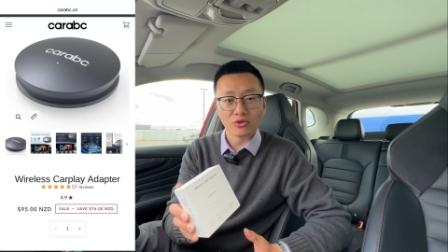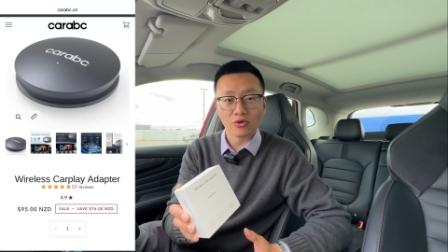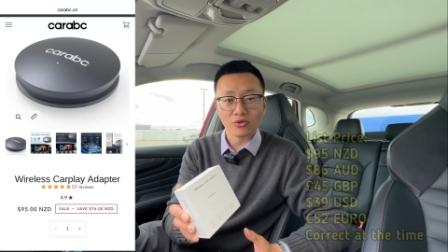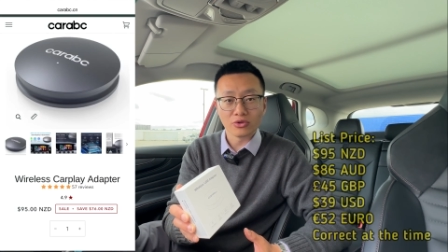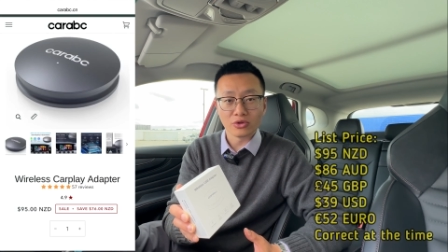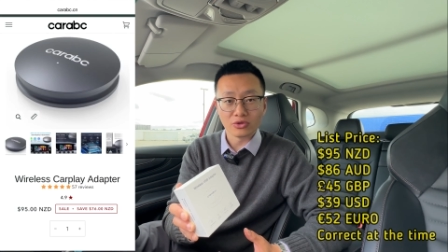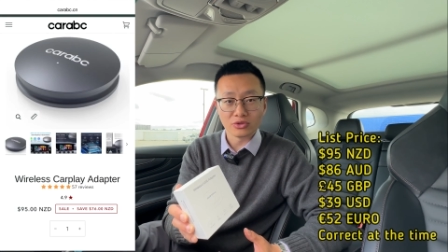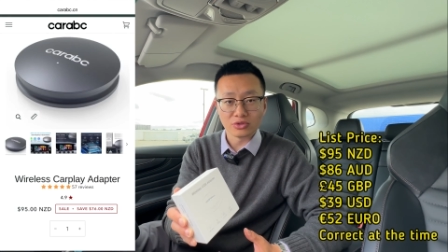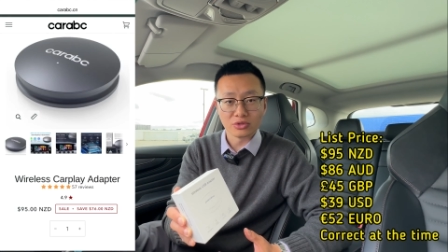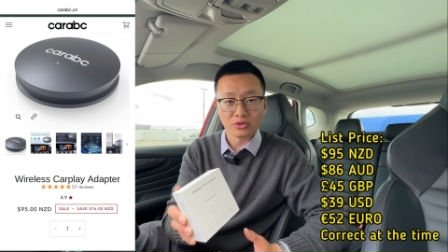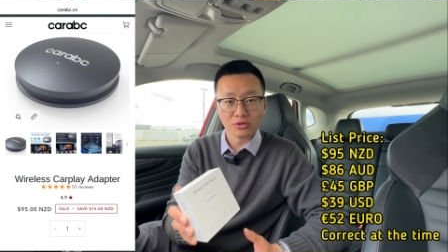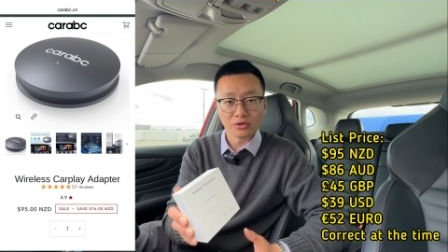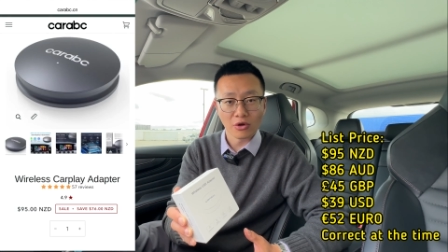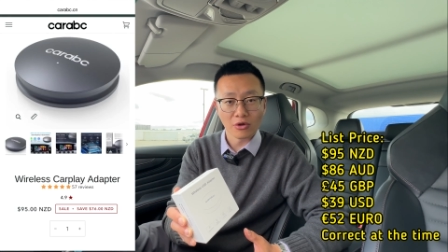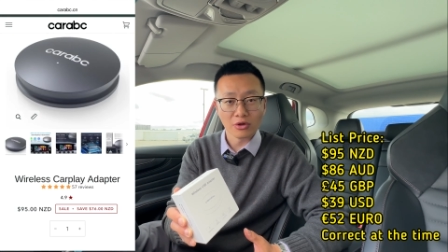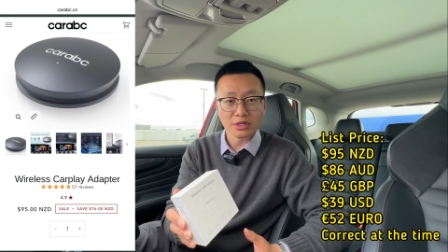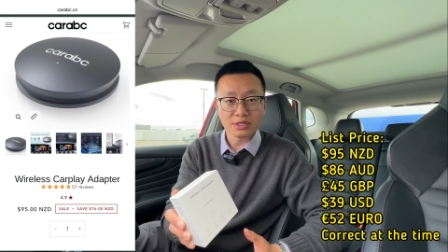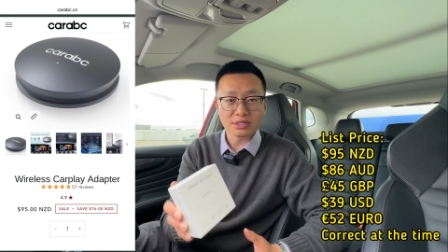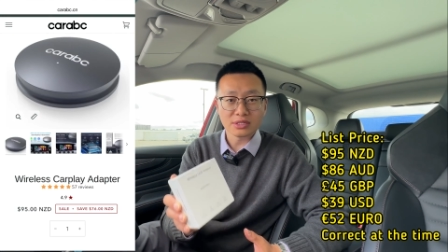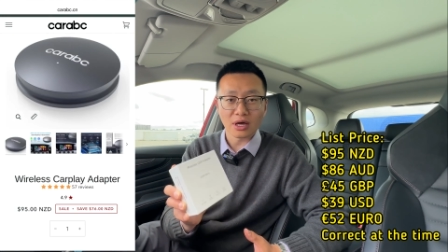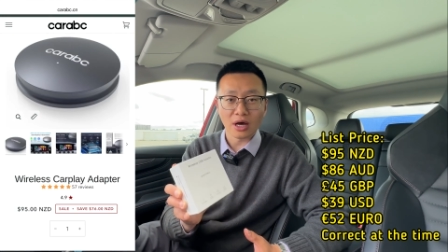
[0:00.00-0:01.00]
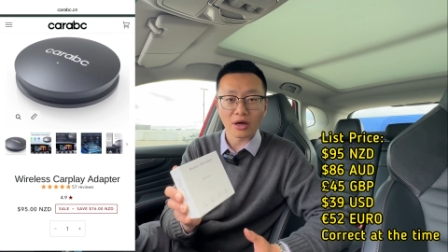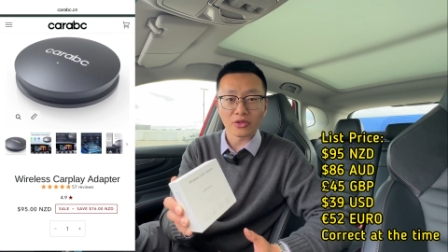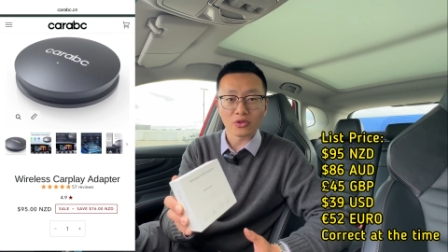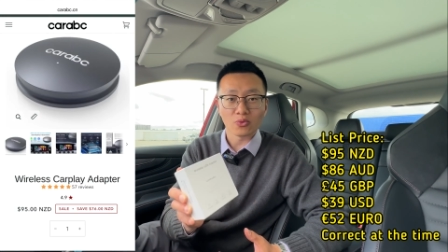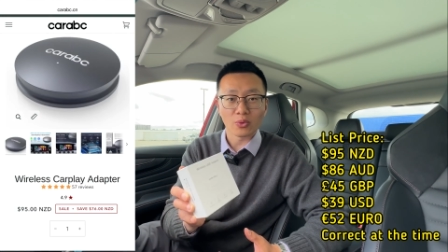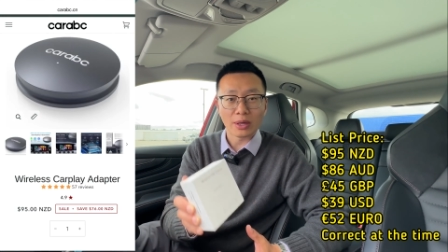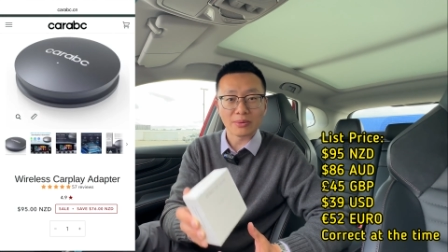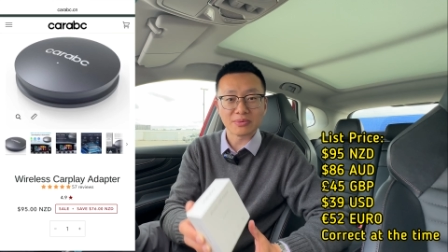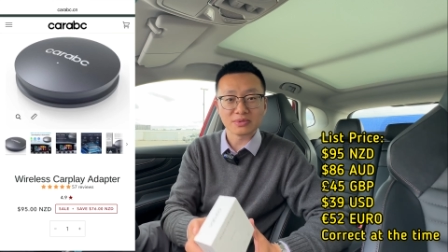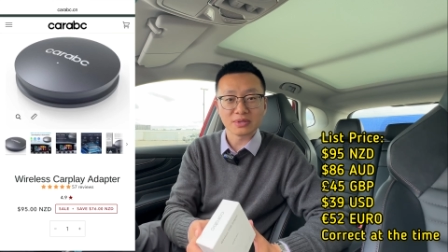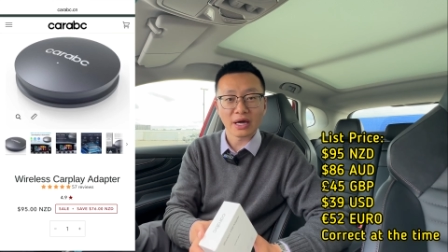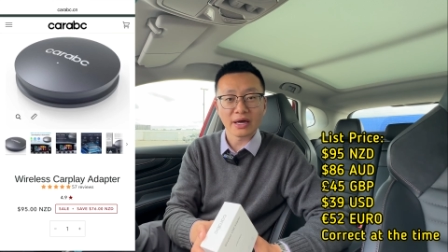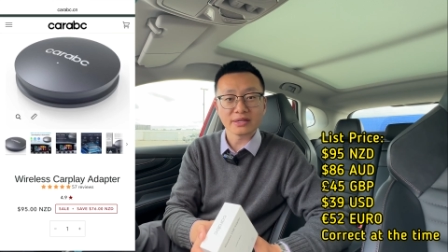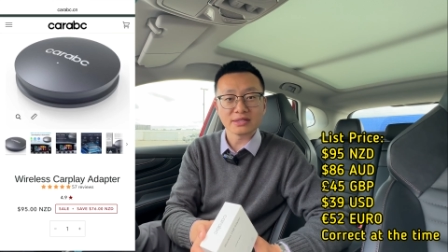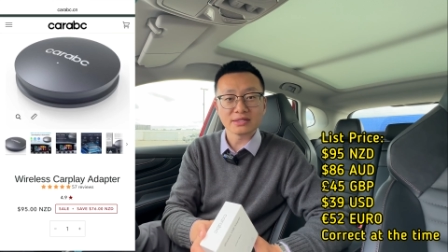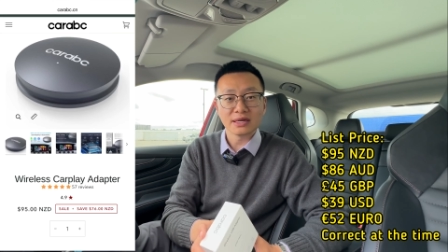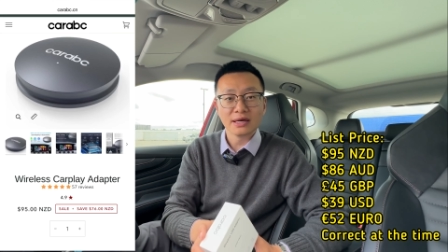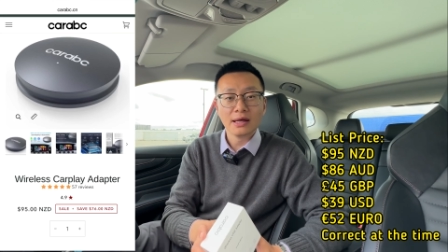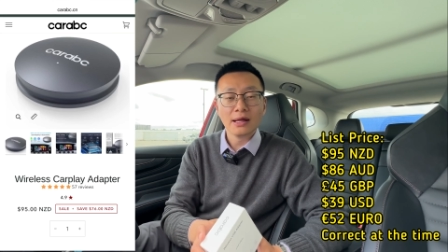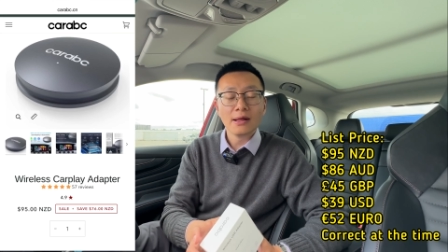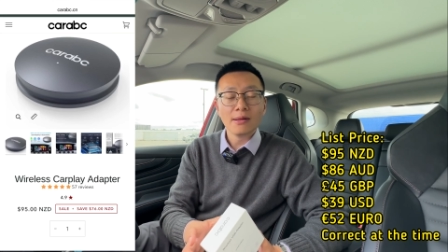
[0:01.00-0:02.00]
New Zealand dollars on the website
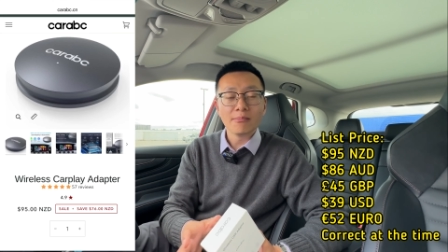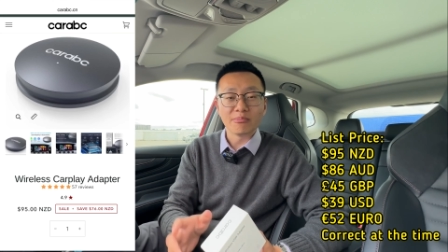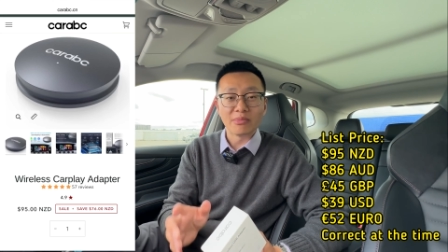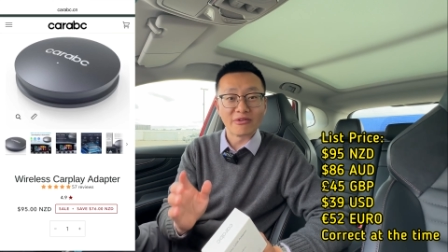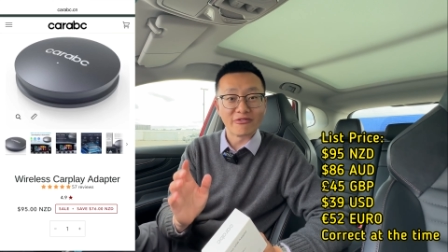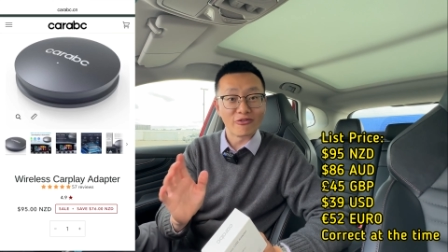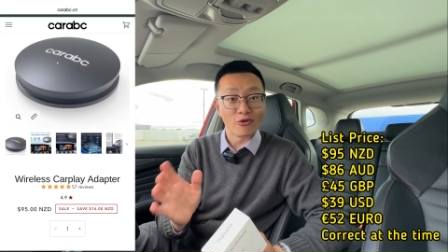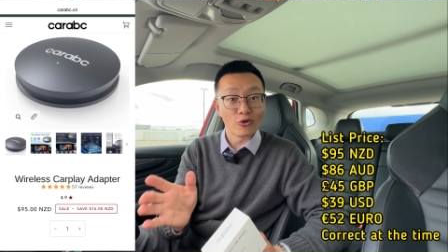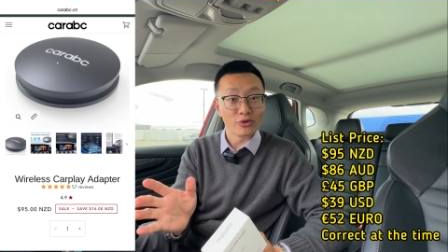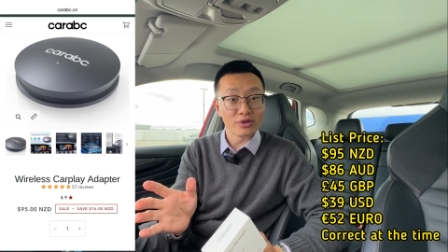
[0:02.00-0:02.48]
before the